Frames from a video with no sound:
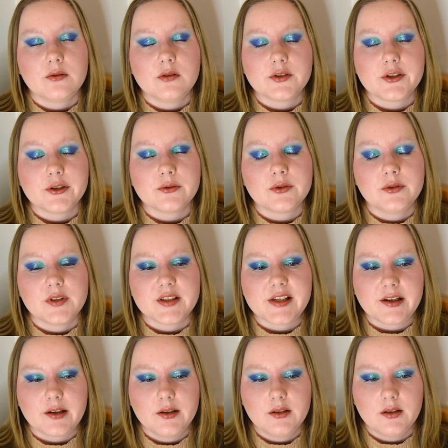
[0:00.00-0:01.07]
also to the
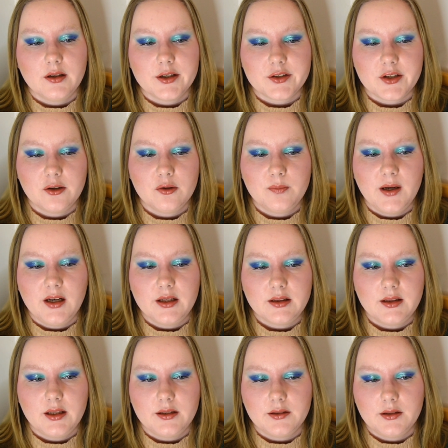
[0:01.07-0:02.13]
second eyeshadow palette
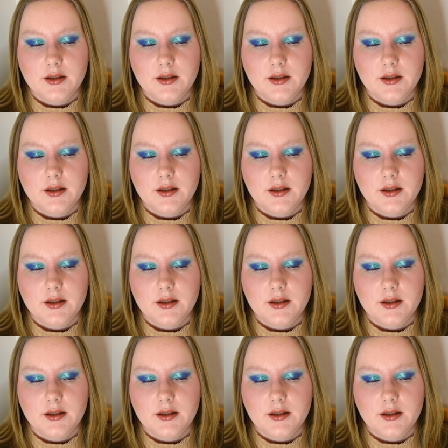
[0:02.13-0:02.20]
that